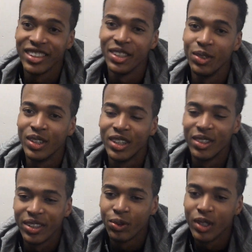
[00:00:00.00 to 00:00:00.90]
You know,
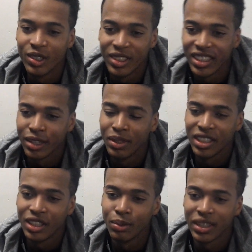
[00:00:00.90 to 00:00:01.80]
we were on the same
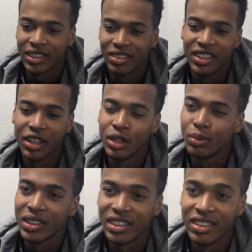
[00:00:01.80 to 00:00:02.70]
teams at
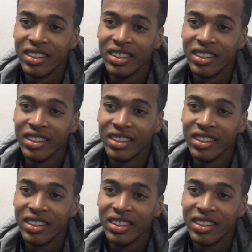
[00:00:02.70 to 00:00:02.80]
camps, and